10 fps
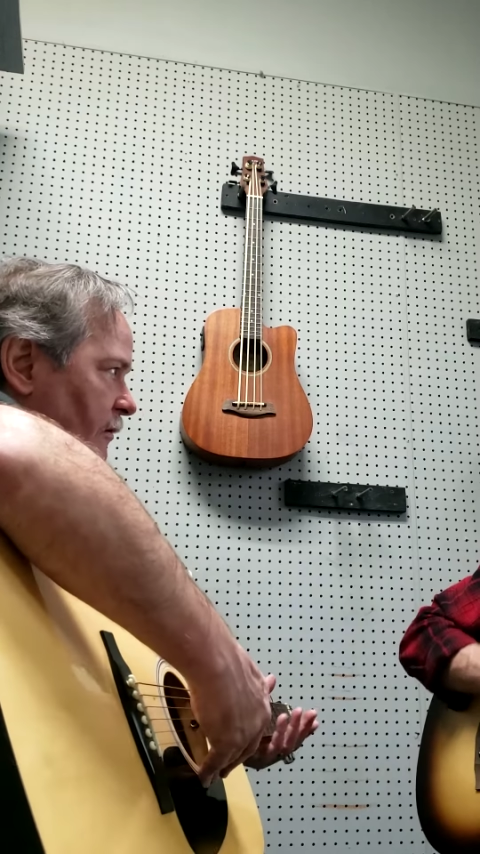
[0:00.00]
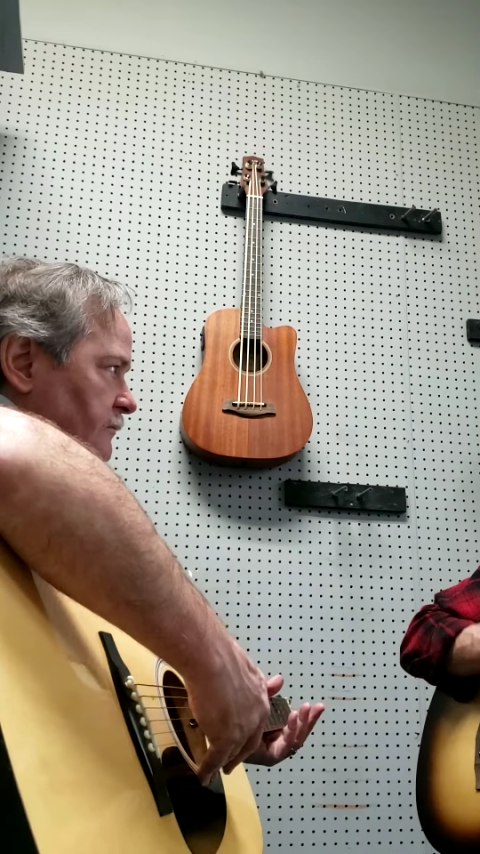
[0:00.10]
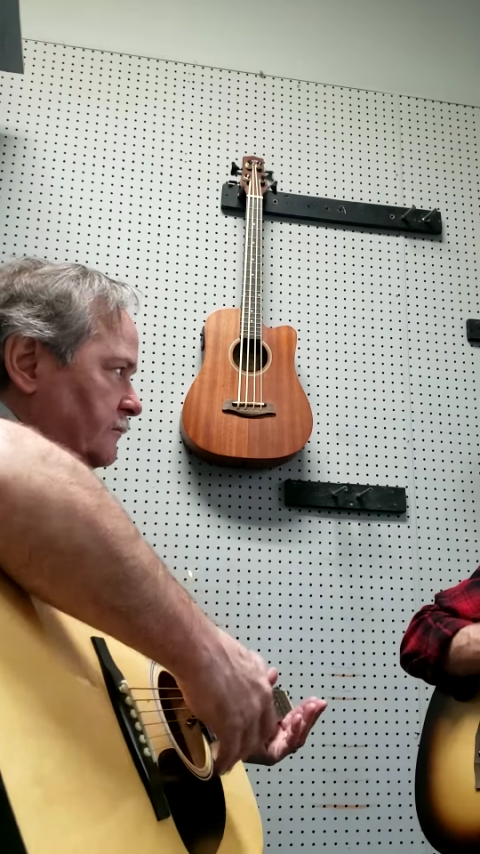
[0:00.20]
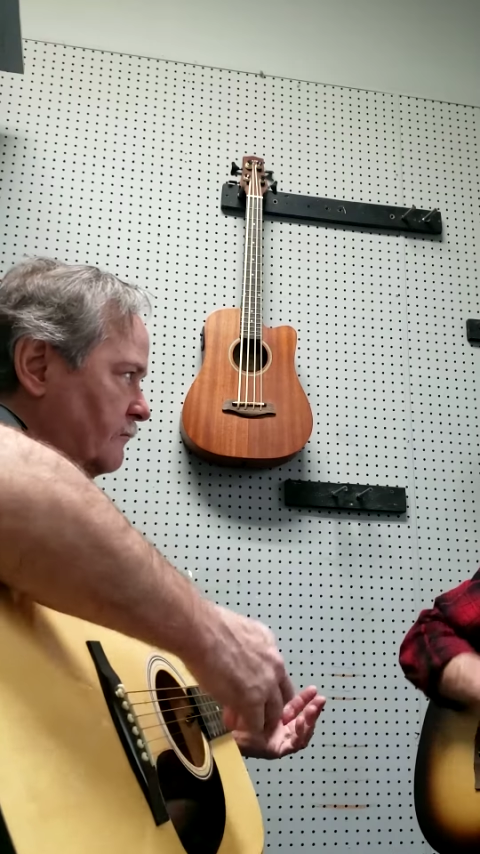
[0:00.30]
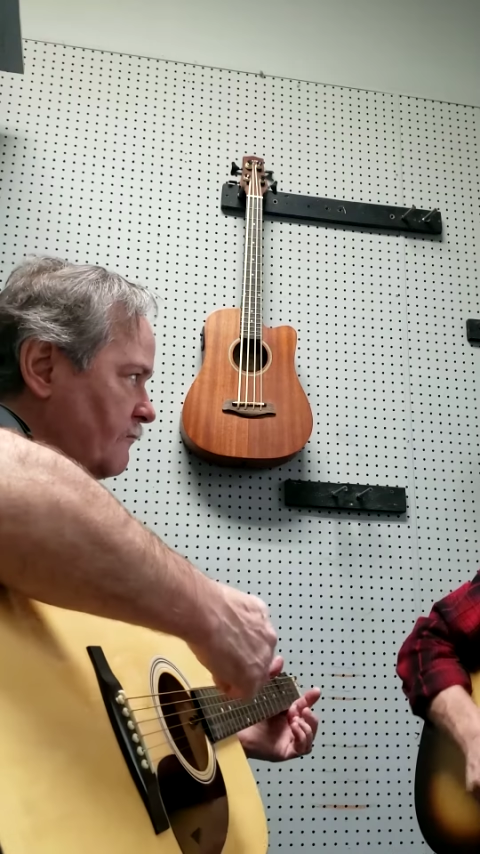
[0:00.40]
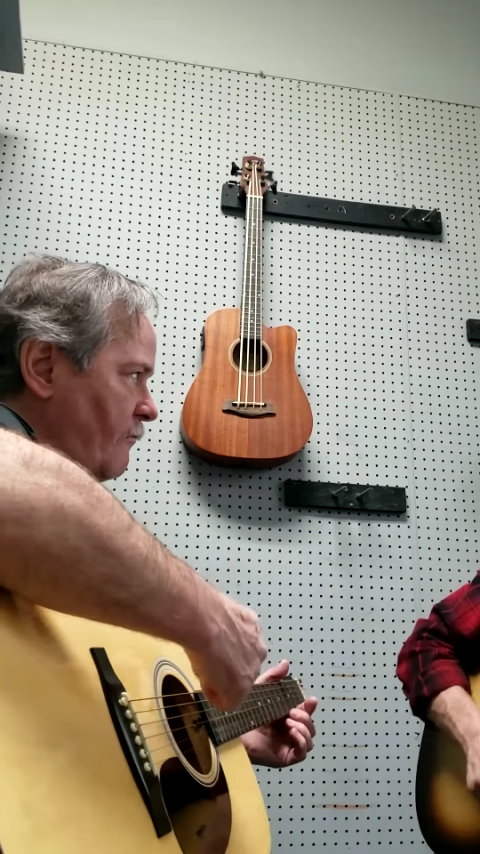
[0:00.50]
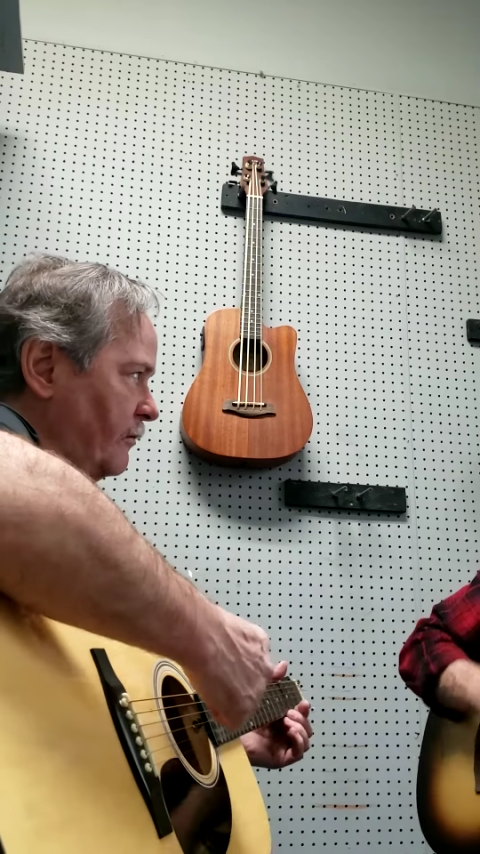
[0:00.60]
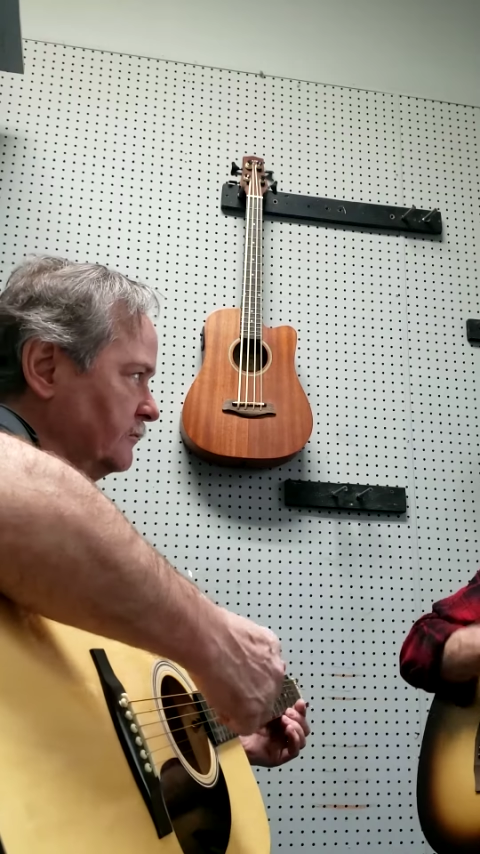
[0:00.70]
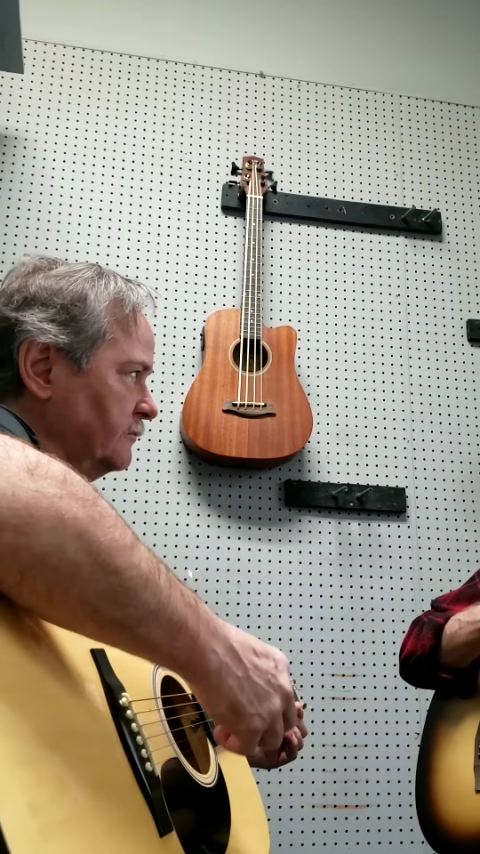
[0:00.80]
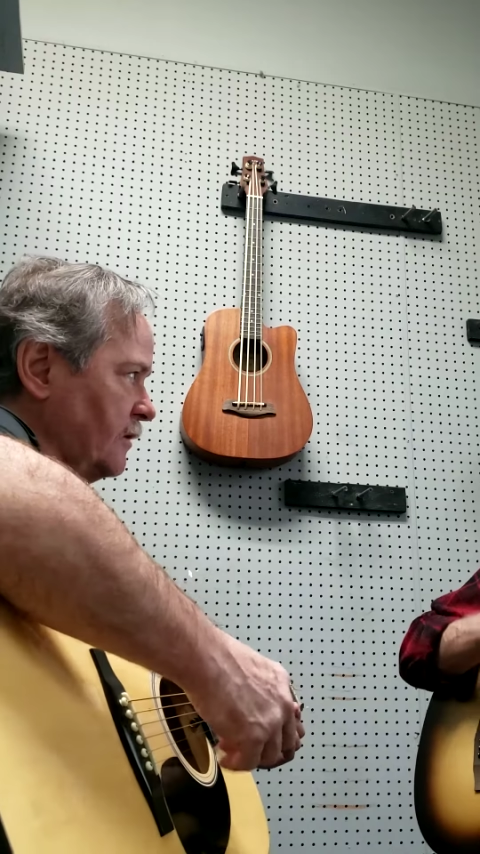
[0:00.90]
your anchor, because you
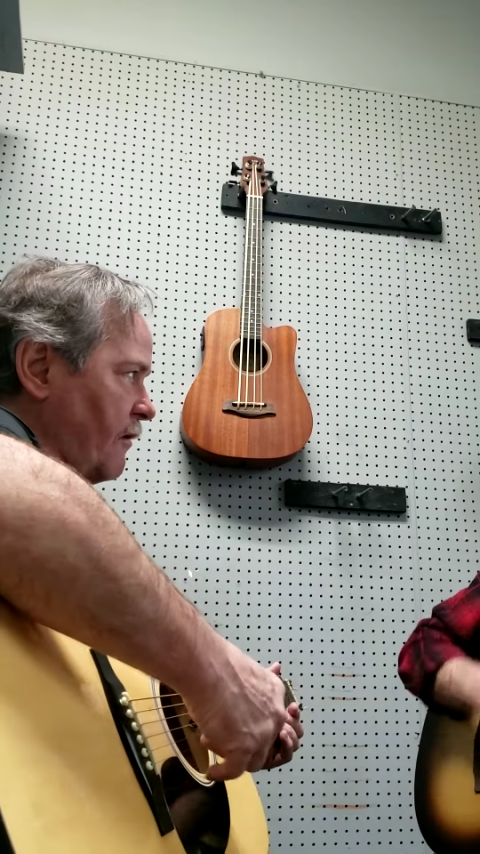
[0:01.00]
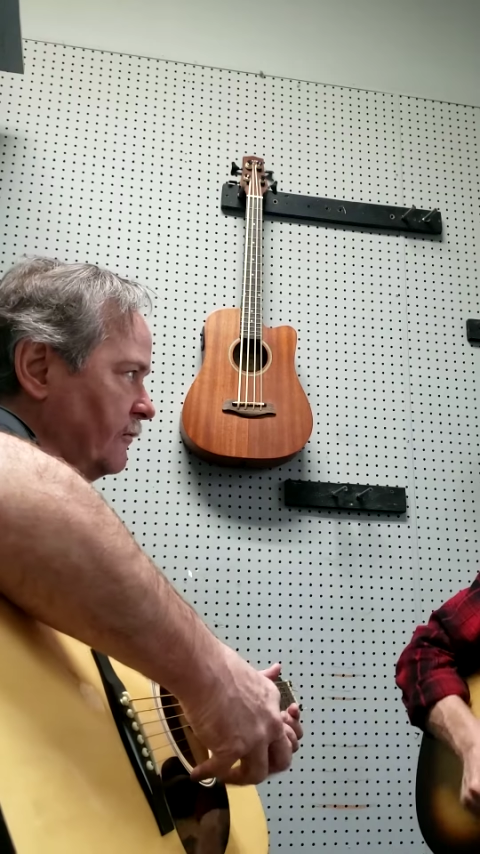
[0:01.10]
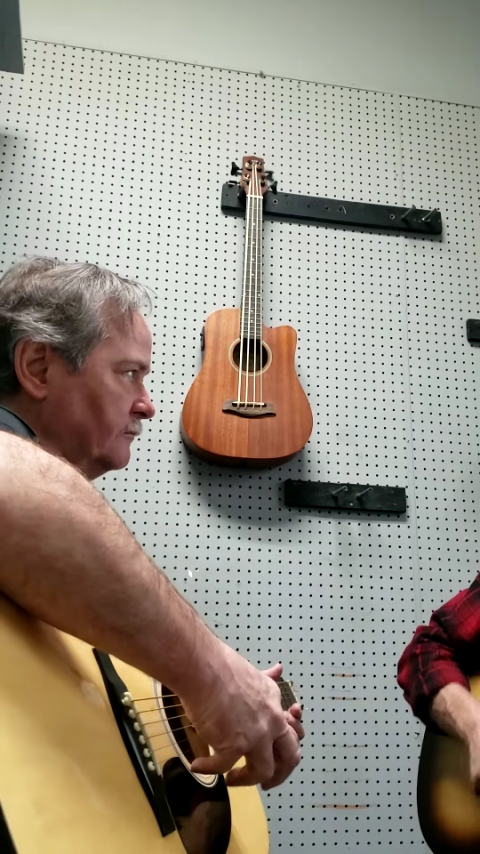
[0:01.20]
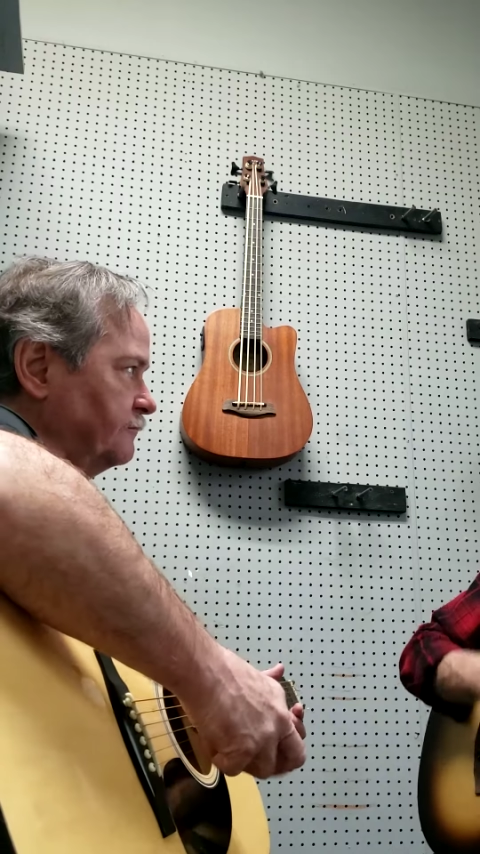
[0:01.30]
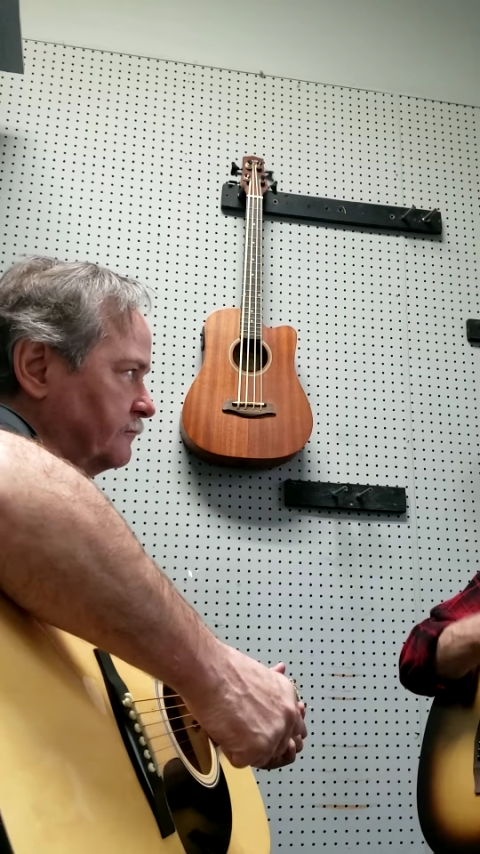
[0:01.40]
got to go further,